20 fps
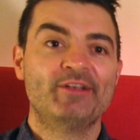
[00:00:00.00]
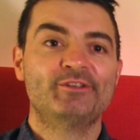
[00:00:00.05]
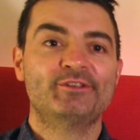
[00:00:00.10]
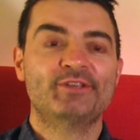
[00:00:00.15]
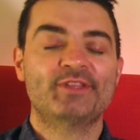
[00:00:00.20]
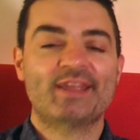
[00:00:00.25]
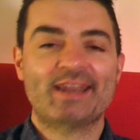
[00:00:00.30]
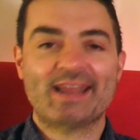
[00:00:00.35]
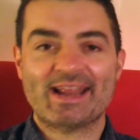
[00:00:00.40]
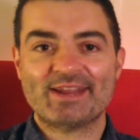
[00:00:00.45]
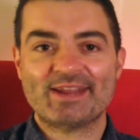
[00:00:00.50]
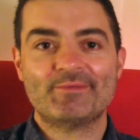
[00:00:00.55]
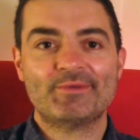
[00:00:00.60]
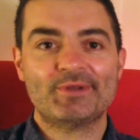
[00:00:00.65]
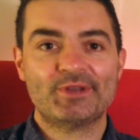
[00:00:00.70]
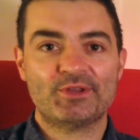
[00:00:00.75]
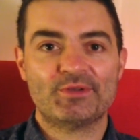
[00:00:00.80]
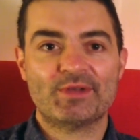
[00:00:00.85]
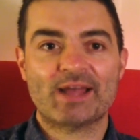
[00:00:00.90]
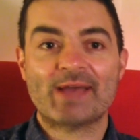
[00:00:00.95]
so that
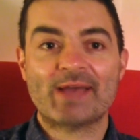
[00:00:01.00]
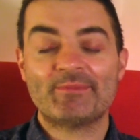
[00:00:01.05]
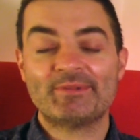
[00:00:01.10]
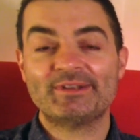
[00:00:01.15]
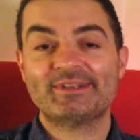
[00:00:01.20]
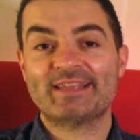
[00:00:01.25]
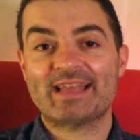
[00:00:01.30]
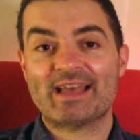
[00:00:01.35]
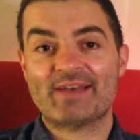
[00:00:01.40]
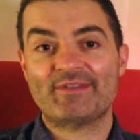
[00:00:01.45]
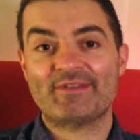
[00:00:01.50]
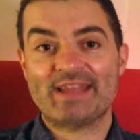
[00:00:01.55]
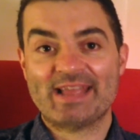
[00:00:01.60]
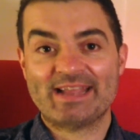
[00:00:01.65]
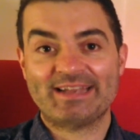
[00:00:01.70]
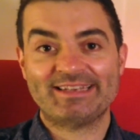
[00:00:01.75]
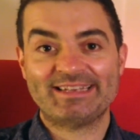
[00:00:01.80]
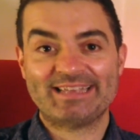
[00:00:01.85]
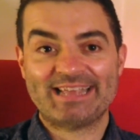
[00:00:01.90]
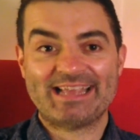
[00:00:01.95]
anyone who happens to have an
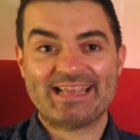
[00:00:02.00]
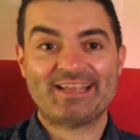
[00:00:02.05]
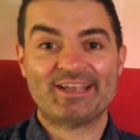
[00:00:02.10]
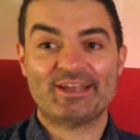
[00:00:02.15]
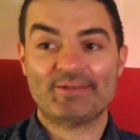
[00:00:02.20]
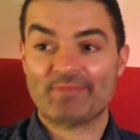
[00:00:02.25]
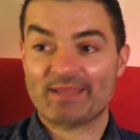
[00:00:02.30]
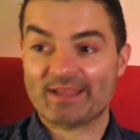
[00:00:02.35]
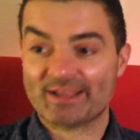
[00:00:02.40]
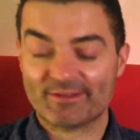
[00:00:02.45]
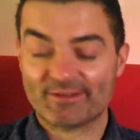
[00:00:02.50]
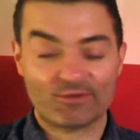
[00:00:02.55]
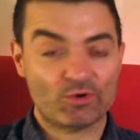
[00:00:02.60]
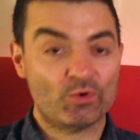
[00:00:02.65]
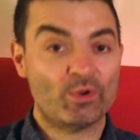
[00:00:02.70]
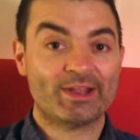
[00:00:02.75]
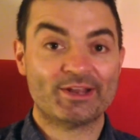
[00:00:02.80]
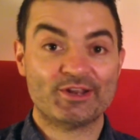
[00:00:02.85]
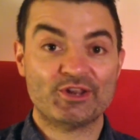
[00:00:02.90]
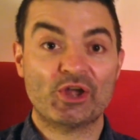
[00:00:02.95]
NDE can make a
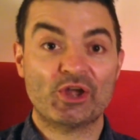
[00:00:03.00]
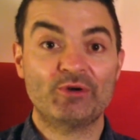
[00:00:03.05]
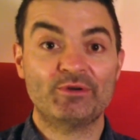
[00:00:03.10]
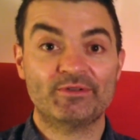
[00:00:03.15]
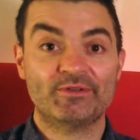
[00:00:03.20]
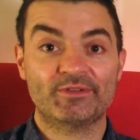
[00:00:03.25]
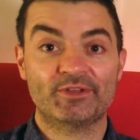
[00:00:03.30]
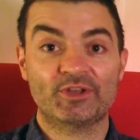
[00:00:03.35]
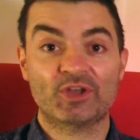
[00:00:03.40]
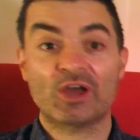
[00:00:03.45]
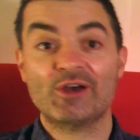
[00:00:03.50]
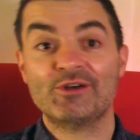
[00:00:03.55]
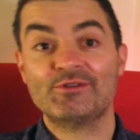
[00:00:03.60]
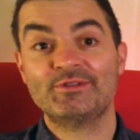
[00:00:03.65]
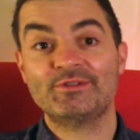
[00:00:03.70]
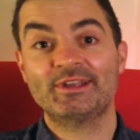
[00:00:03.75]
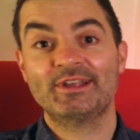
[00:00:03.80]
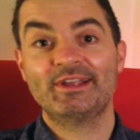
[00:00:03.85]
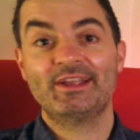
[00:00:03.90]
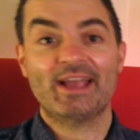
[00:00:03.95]
quick note of the
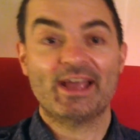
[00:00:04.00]
code